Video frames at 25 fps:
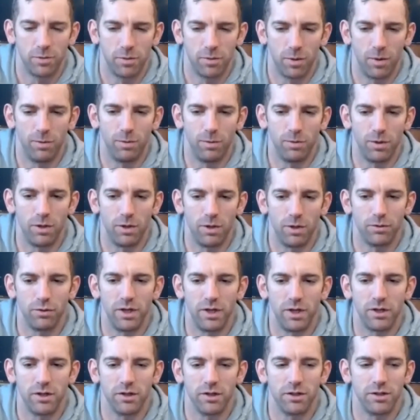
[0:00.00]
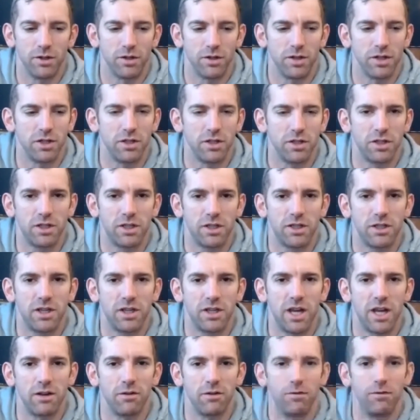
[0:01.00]
it was really good just to
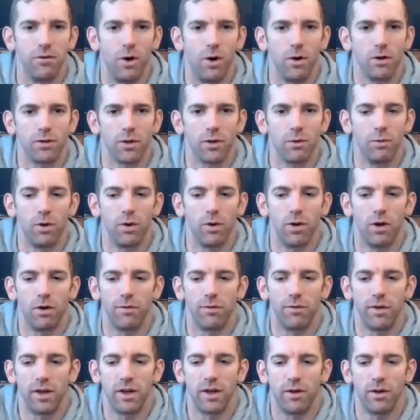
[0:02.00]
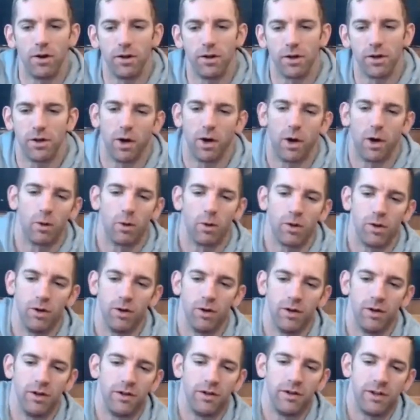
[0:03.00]
get your thoughts on what you're thinking on the whole
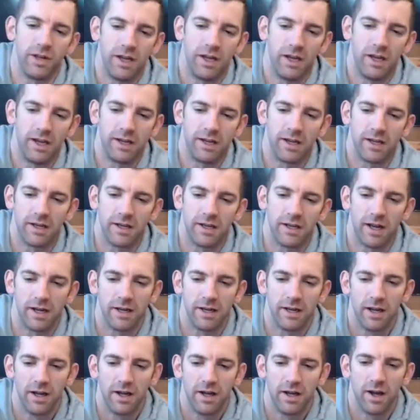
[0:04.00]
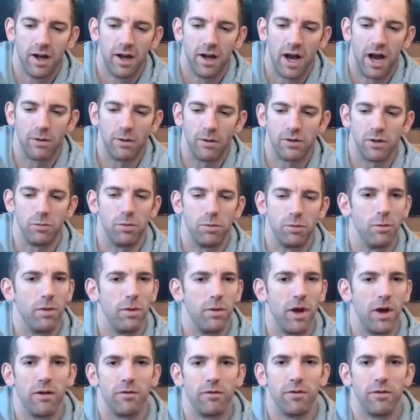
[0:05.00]
cutting thing, and then how do you
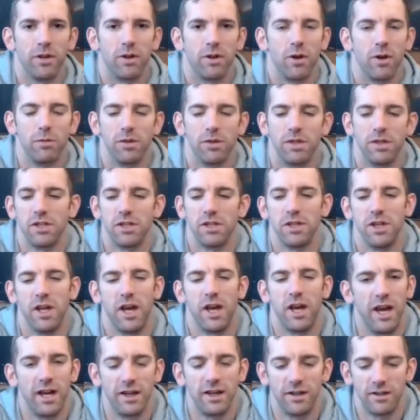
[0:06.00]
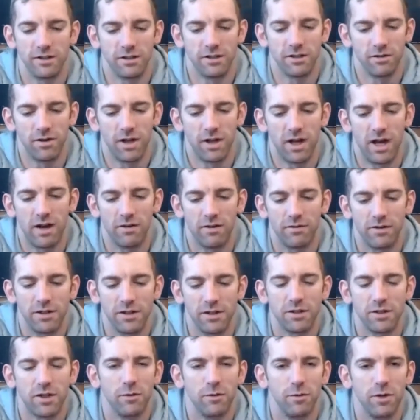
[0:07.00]
prepare for the competition ahead and stuff like that. I think
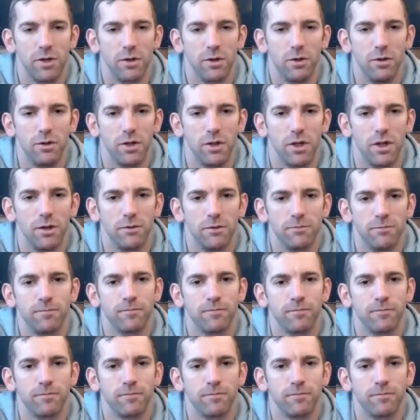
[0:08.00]
it's going to be cool, you know.